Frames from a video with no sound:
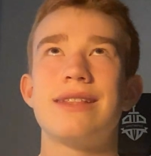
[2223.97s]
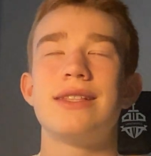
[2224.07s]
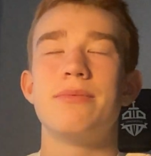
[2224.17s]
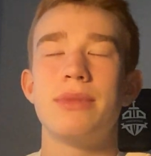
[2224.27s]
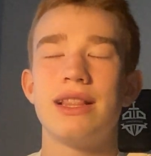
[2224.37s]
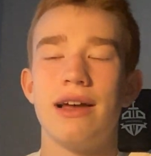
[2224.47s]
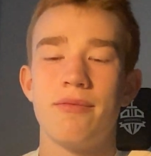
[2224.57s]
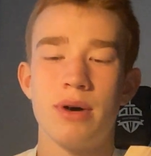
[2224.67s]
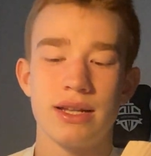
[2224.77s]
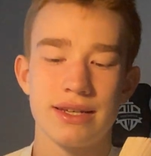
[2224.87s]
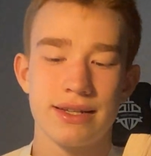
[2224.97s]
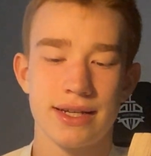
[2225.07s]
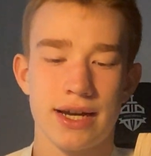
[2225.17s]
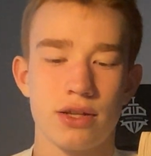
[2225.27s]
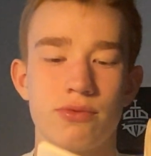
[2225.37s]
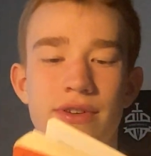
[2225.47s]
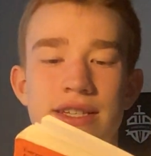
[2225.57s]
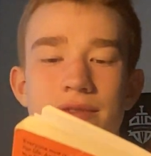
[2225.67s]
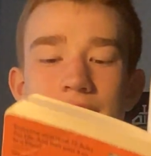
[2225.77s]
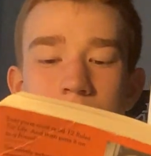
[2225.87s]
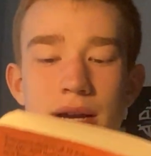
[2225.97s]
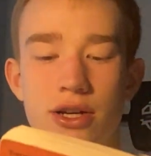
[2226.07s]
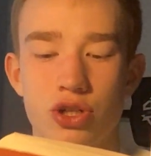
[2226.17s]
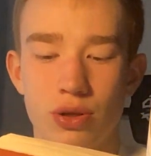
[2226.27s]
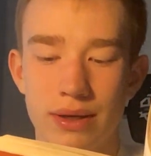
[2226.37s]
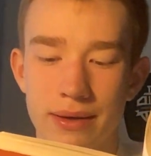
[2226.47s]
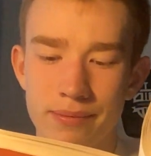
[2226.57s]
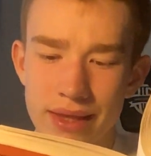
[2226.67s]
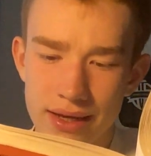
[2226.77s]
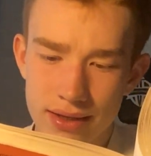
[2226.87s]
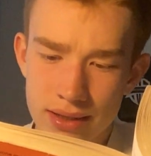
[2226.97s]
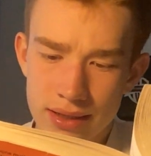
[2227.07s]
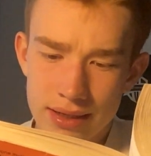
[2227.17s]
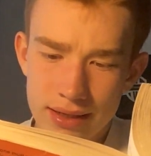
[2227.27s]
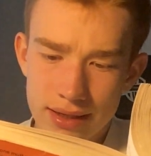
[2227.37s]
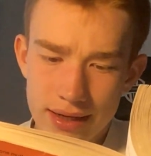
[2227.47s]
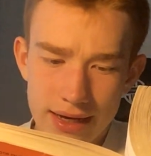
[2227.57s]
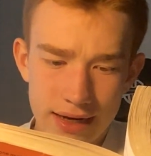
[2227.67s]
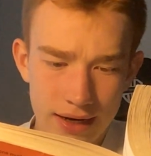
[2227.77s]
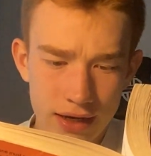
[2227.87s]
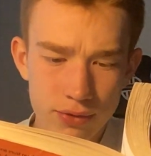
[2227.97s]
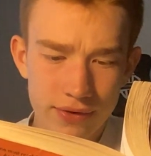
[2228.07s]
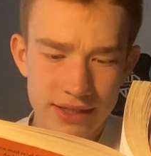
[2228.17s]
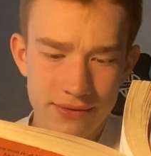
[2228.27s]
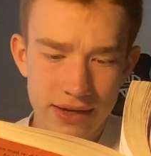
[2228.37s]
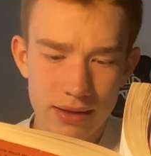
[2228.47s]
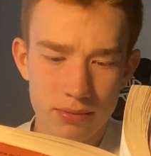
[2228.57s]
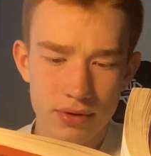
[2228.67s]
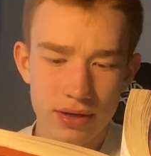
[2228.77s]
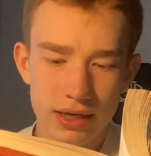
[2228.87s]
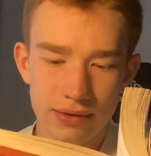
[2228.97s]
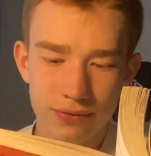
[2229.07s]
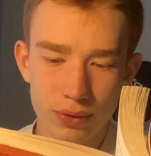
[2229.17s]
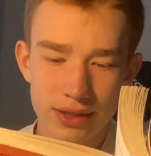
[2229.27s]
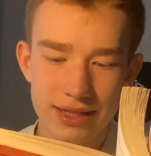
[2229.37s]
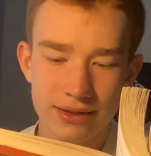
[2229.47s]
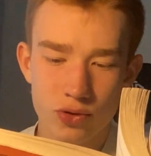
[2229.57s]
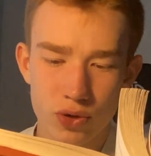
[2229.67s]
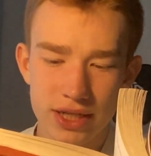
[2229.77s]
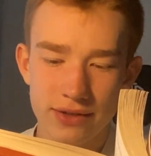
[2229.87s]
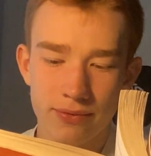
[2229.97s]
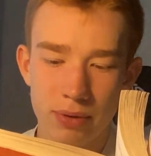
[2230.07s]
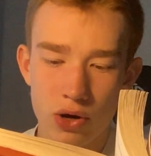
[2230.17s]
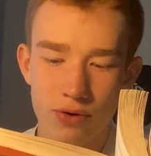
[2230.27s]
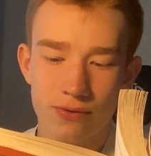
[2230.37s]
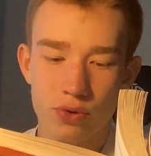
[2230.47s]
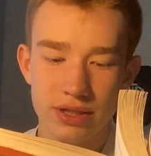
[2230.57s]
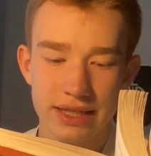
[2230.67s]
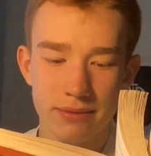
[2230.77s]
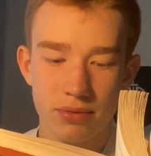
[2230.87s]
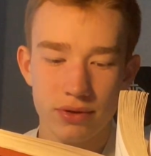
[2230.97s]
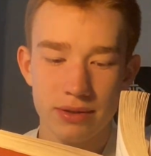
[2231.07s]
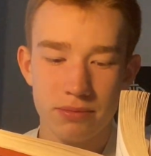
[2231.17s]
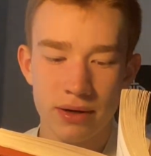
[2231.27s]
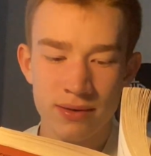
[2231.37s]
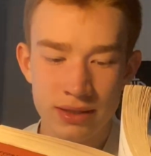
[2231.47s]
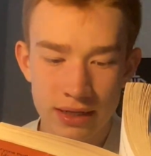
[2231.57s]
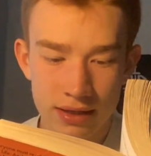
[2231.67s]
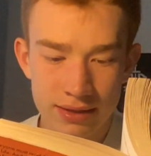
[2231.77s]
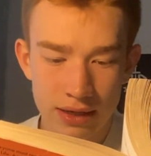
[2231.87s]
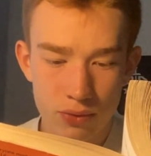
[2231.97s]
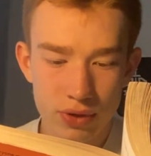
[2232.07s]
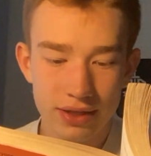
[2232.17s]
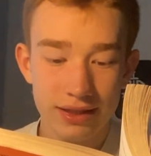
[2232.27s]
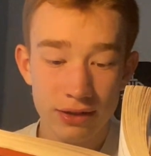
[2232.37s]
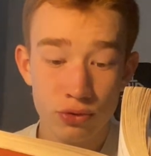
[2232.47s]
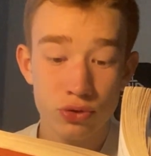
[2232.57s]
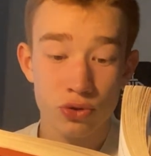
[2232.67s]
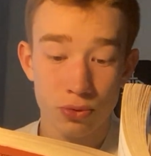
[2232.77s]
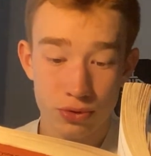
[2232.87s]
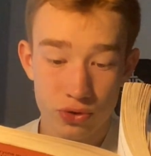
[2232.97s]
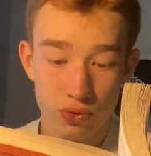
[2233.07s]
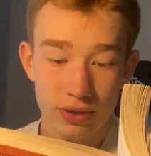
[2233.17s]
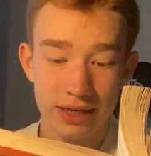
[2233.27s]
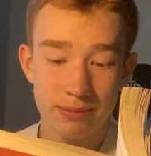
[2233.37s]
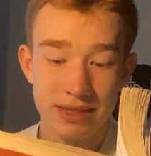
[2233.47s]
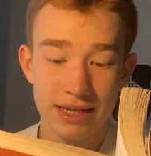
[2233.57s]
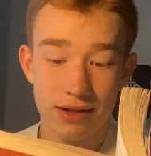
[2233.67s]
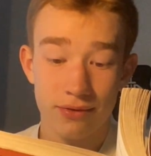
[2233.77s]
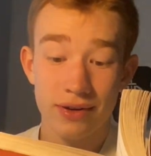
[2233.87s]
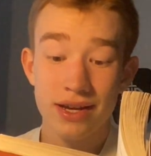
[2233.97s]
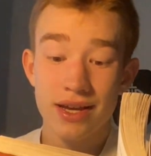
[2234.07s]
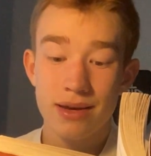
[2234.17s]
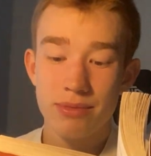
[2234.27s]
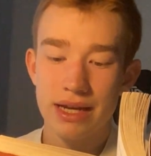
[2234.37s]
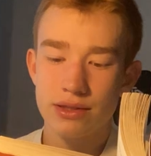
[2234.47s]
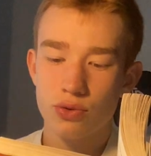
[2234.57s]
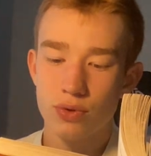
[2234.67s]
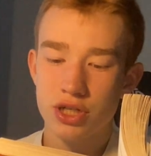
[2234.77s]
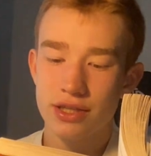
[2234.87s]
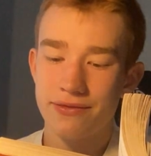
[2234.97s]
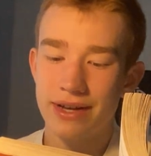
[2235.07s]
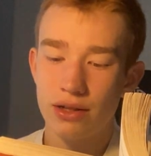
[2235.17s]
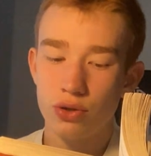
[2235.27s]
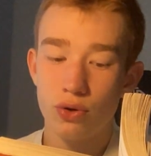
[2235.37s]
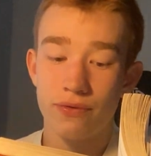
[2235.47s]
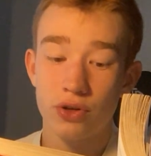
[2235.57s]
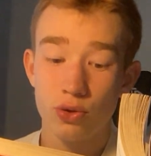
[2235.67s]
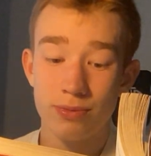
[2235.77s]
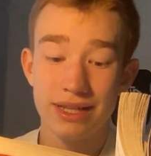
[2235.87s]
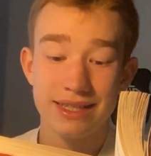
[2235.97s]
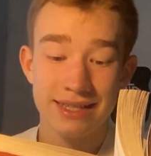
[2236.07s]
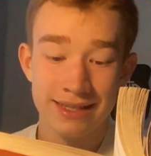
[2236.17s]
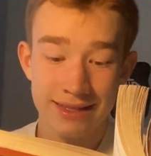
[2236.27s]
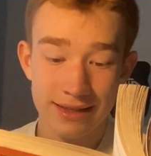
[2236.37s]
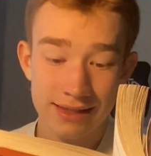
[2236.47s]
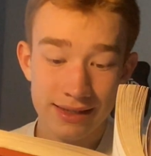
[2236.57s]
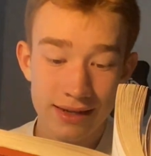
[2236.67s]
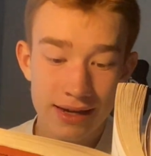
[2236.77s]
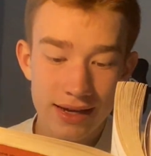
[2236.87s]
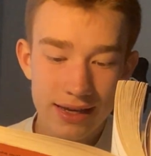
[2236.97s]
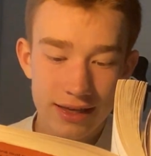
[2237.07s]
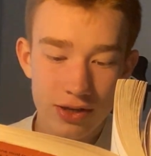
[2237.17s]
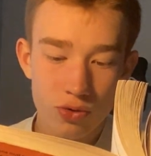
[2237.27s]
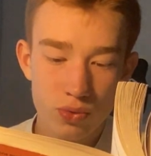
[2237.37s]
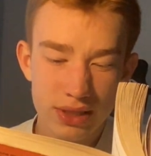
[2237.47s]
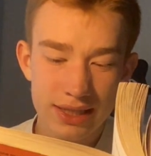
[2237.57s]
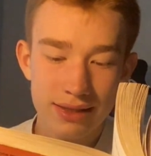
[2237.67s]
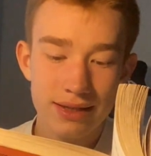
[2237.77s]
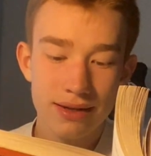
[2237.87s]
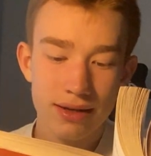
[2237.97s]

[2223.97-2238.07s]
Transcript: at the midlife, but at the height of his fame, actually. At the height of his fame, influence, and creative power, for example, the towering Leo Tolstoy himself began to question the value of human existence. He reasoned